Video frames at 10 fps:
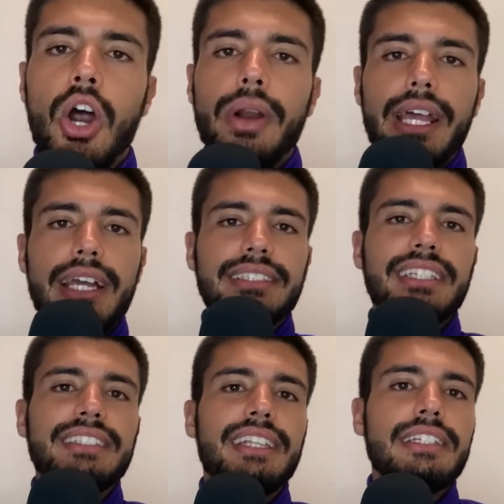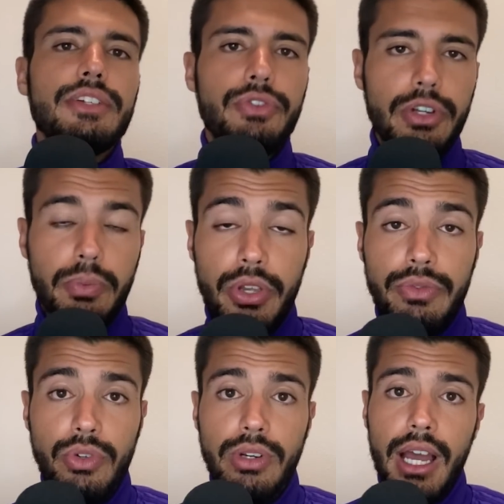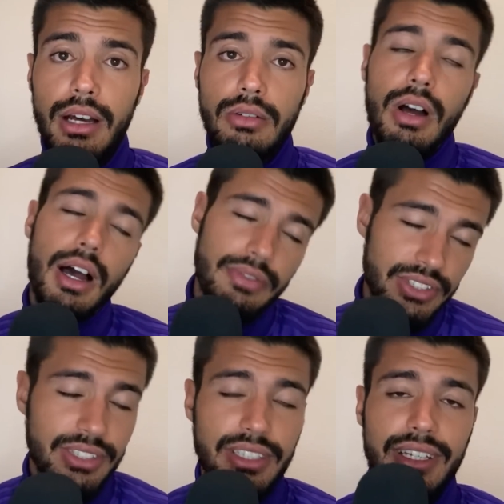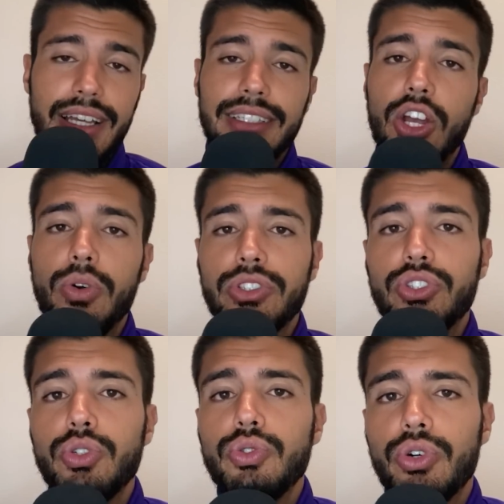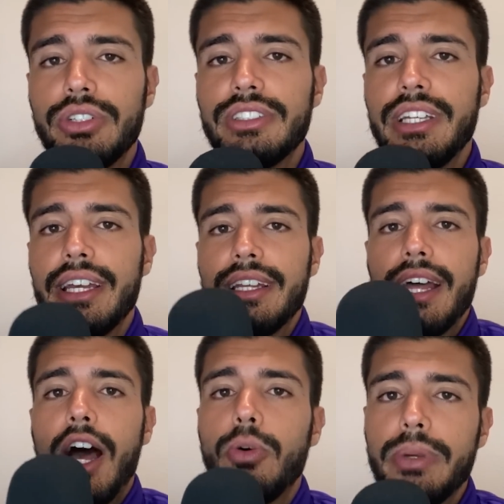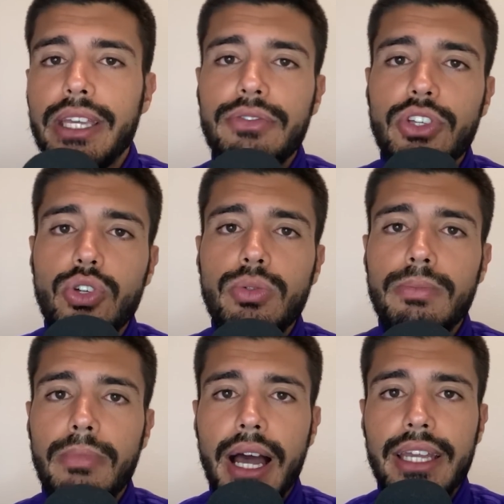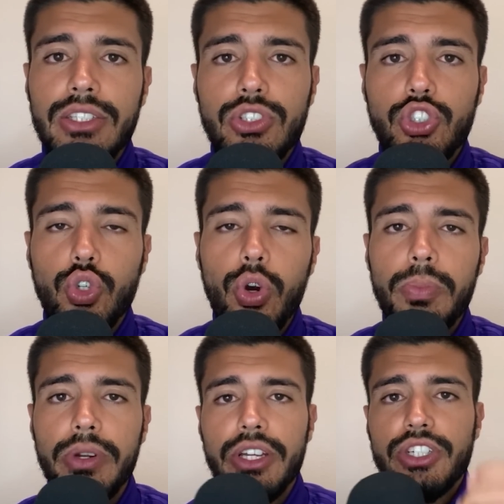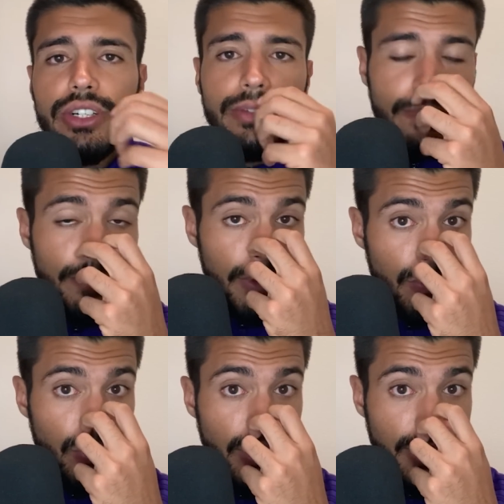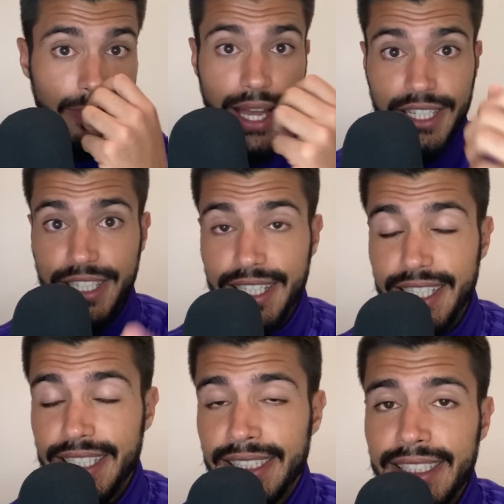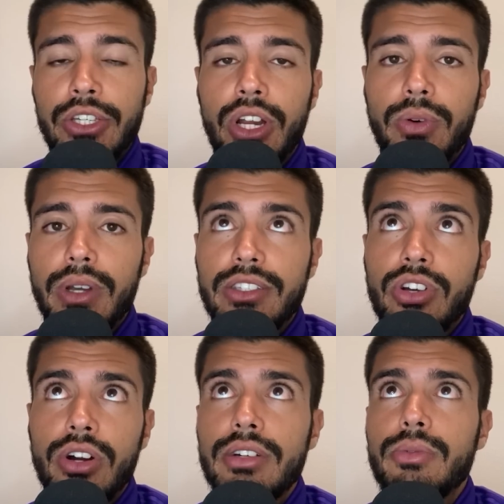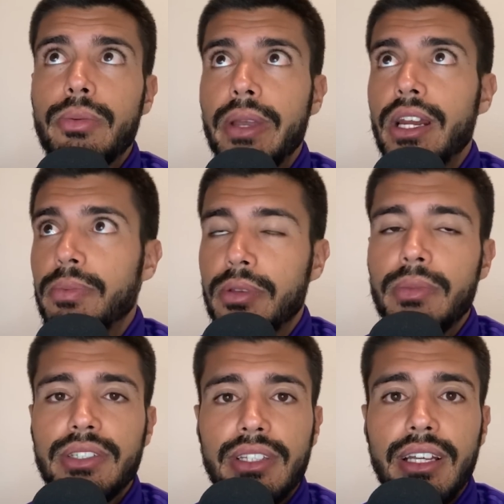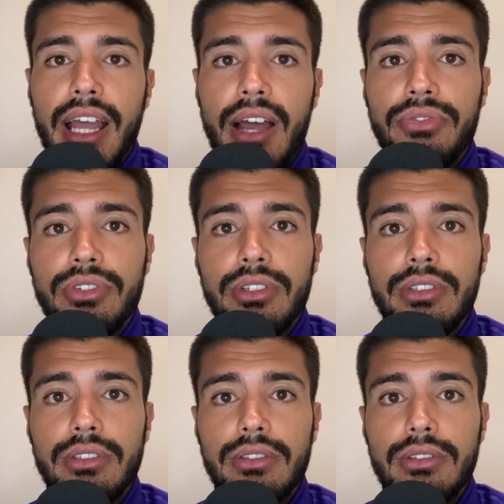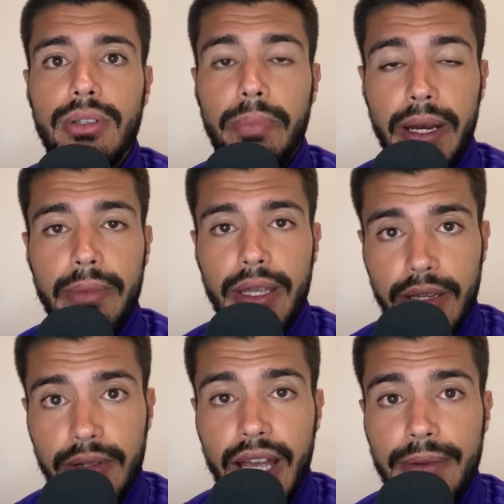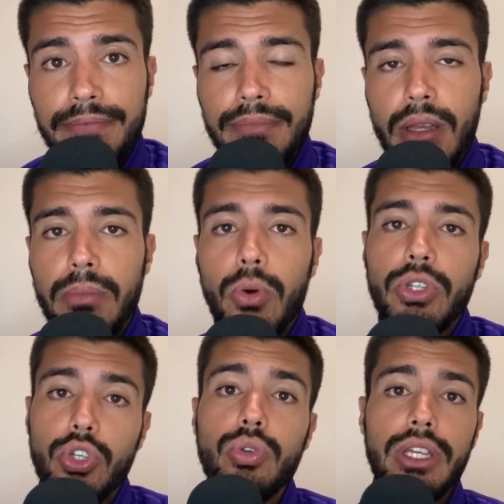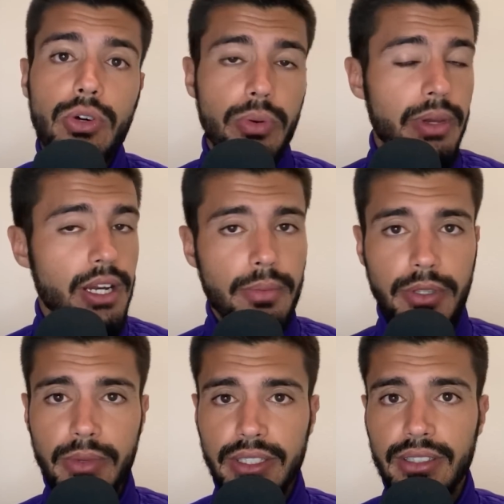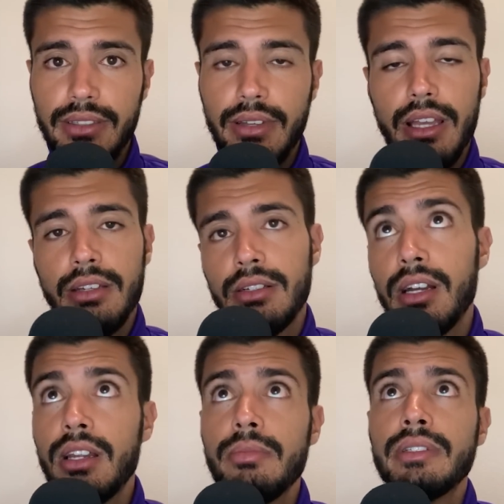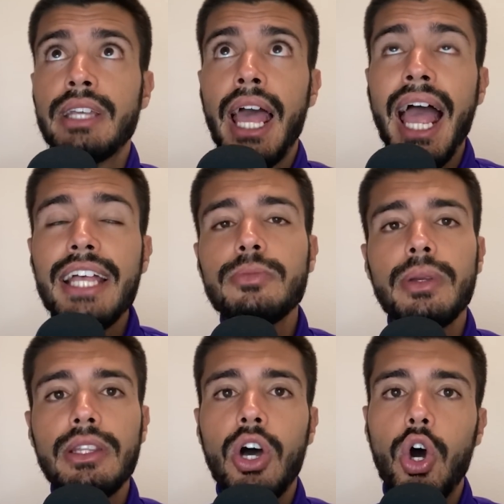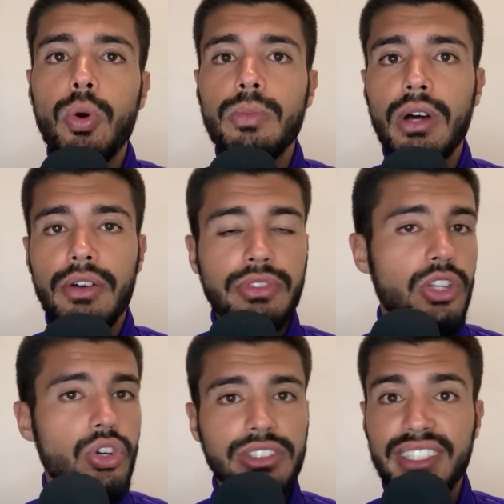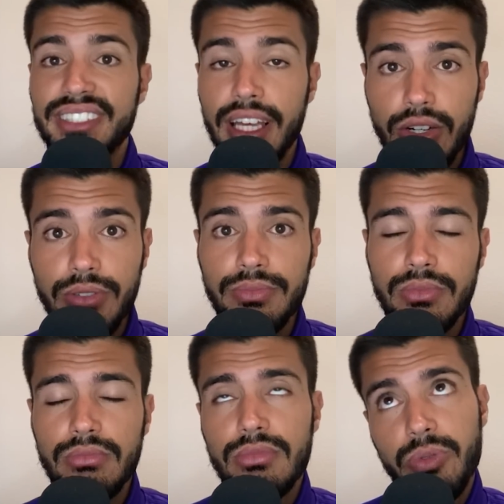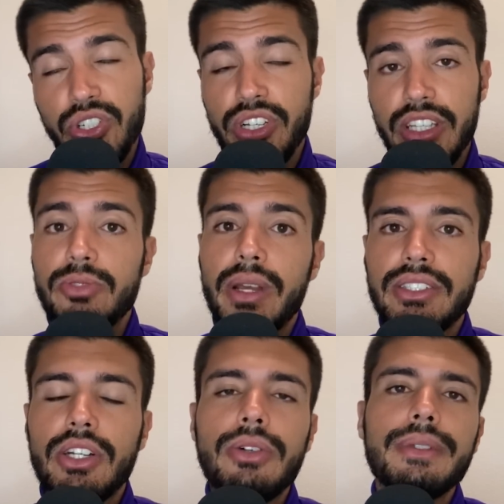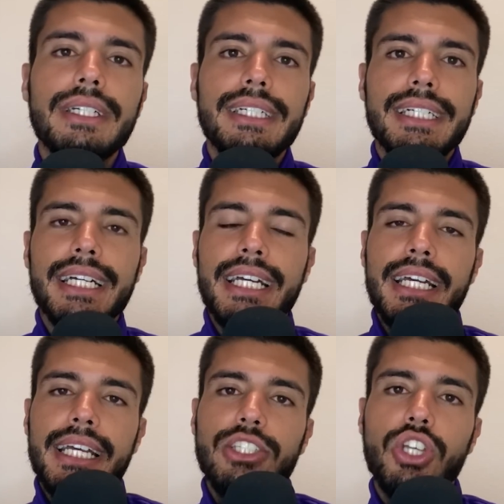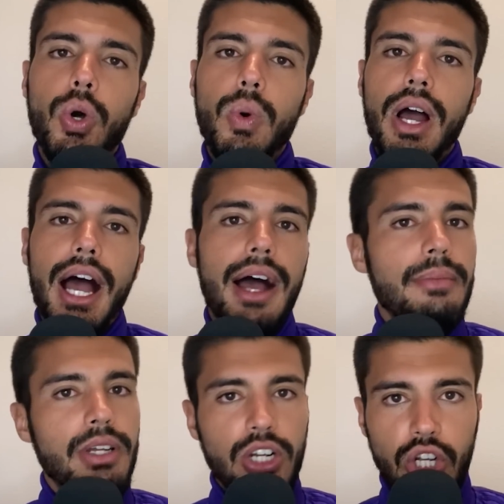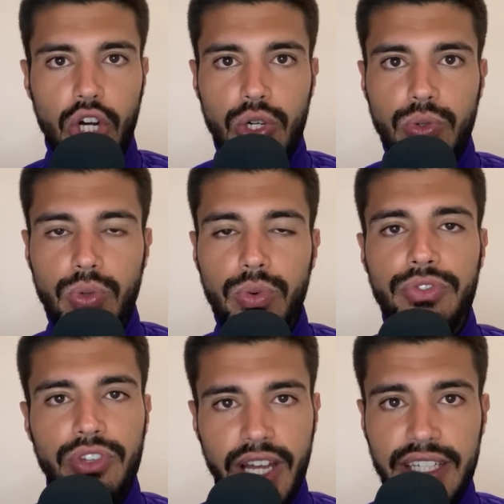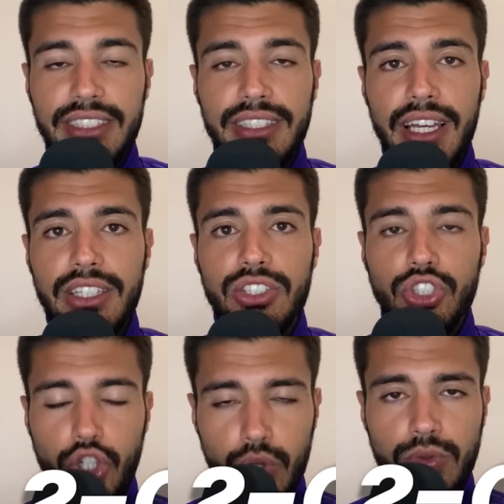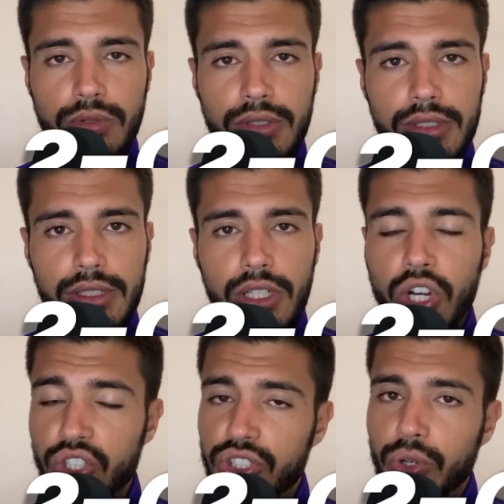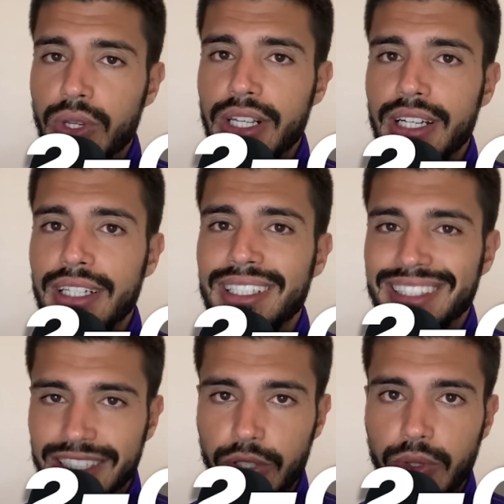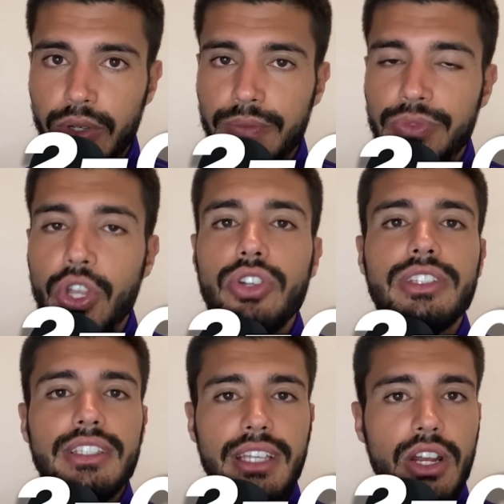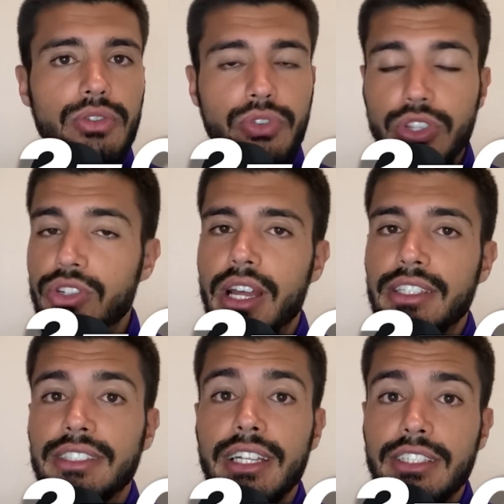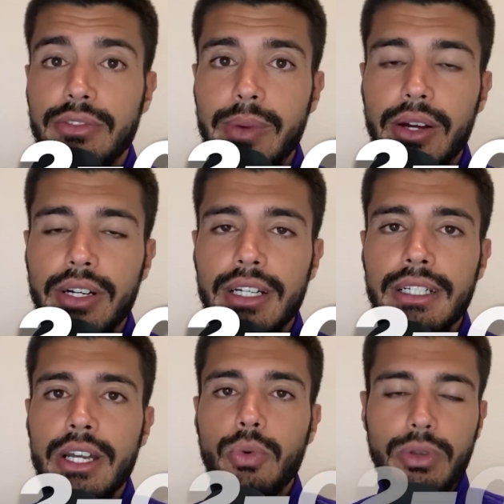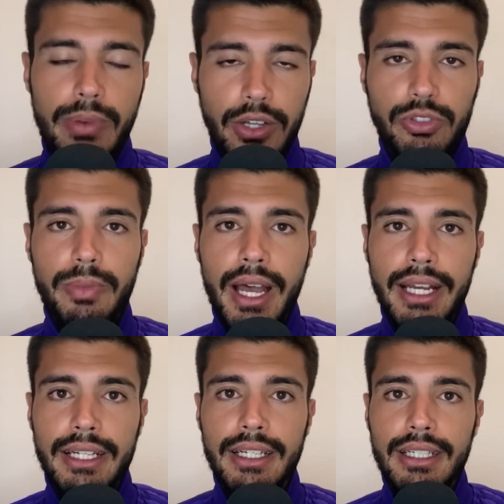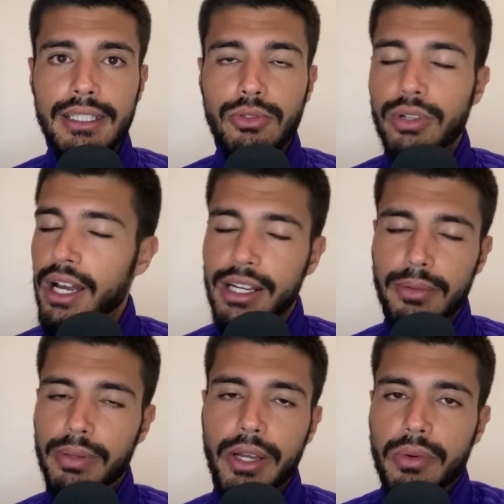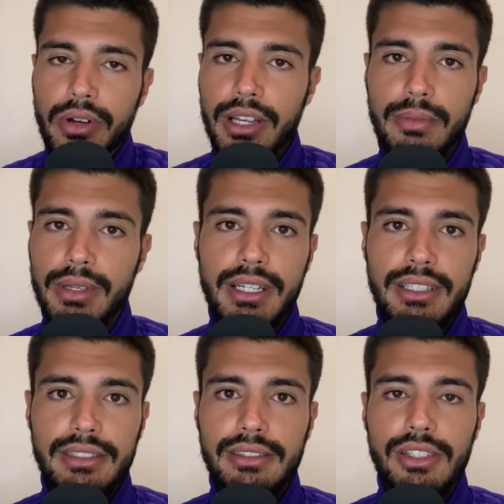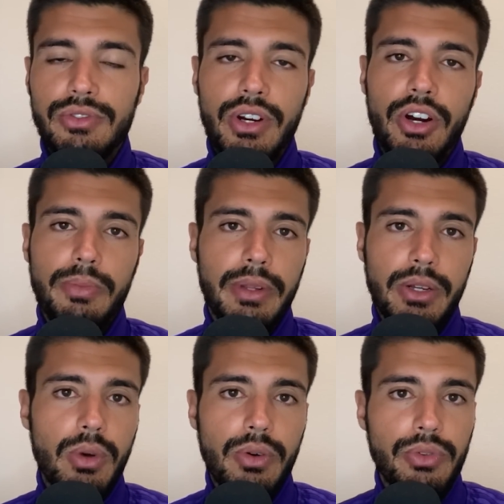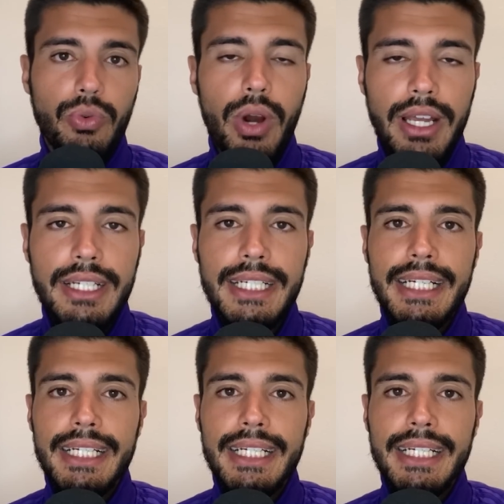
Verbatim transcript: Alright guys, this does it for the preview. Now, obviously, as I always do towards the end, I'll be giving you my score prediction for this match. And, you know, it's hard to remain optimistic after the Panamanian game, but we do need to remain optimistic. And Columbus has been the home of the Dos a Cero, especially against Mexico. So I'm going to go with United States 2, Costa Rica 0. Dos a Cero for the United States of America. We bounce back. We're not going to play well again because it's very hard to play well with Greg.